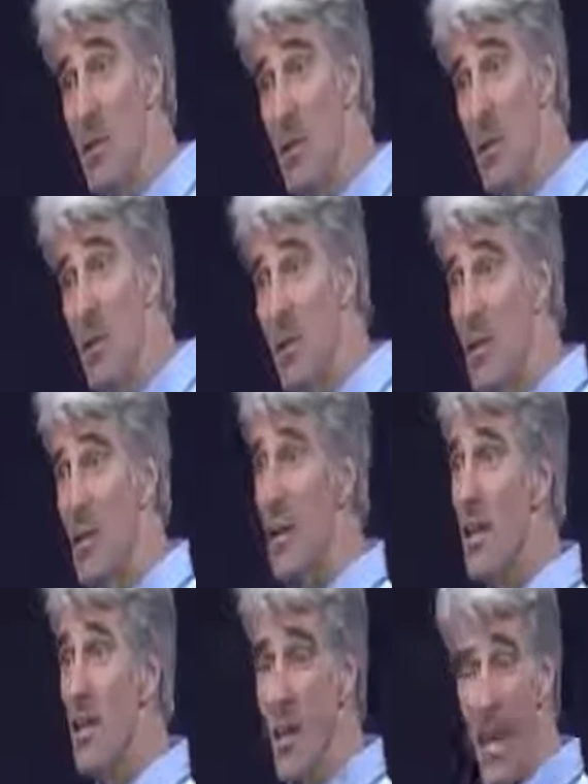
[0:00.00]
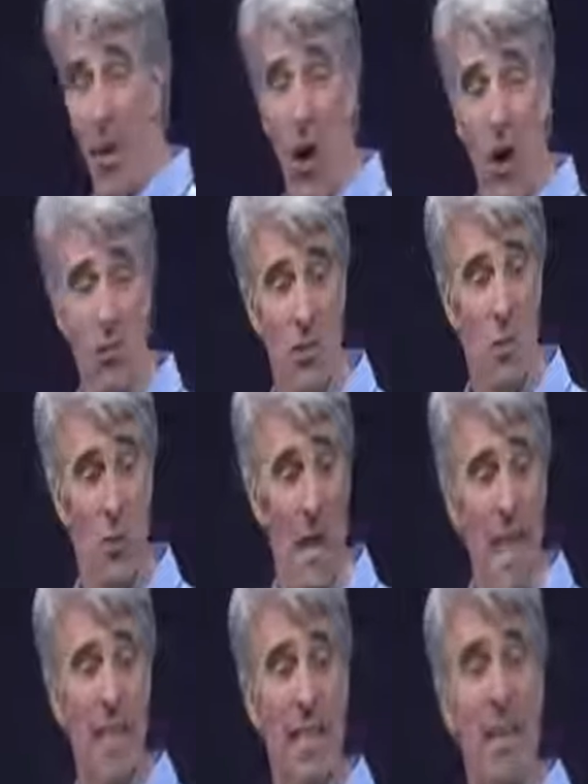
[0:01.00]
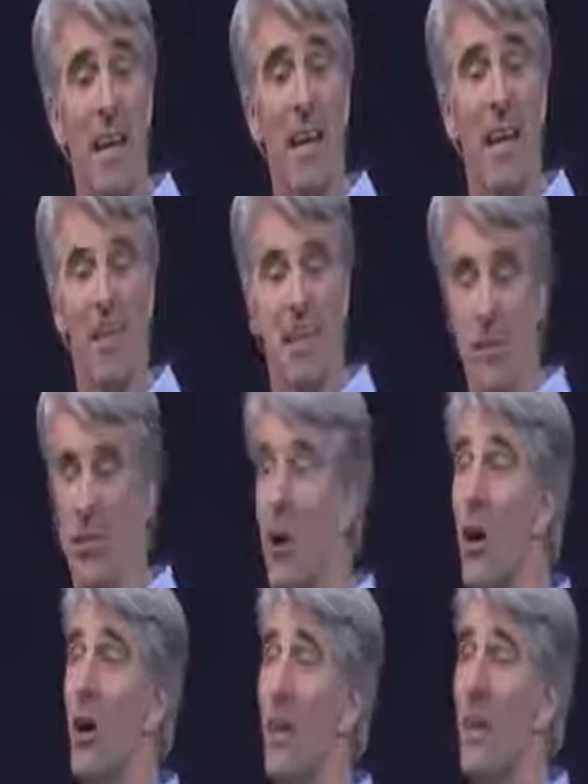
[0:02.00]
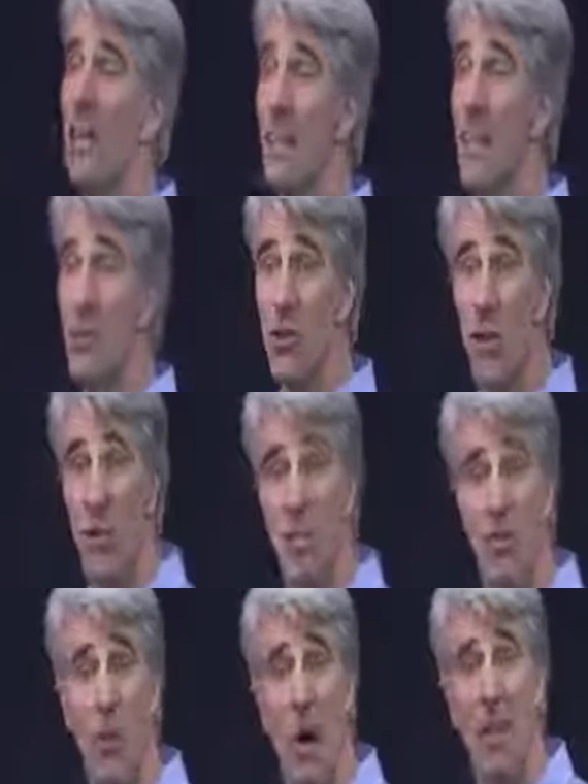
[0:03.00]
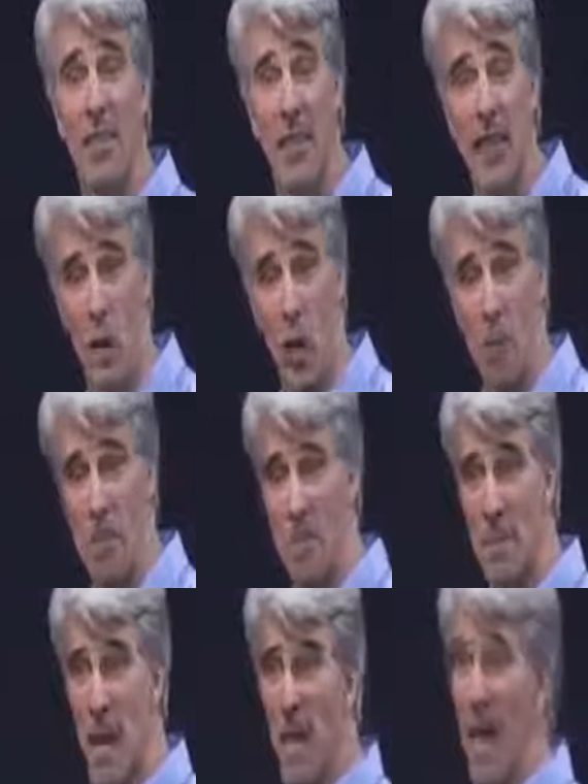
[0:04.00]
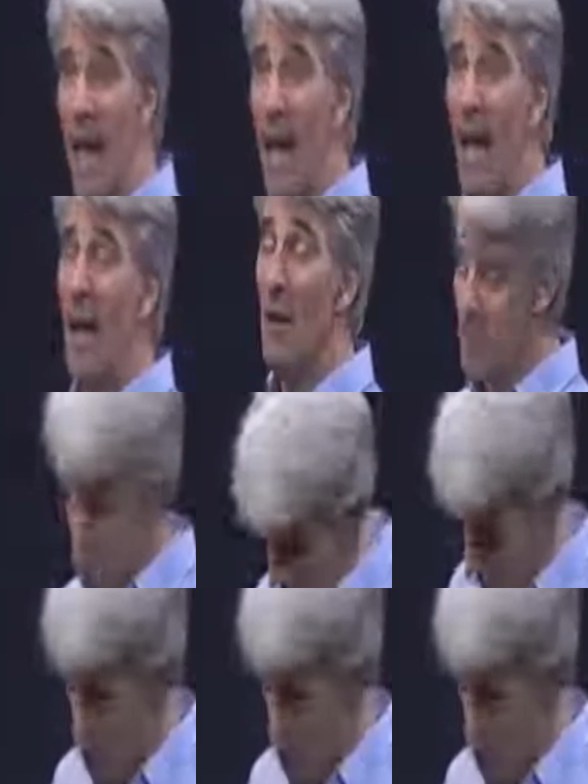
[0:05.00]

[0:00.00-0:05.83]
Next, if you have an iPhone 6 or later, choose between two display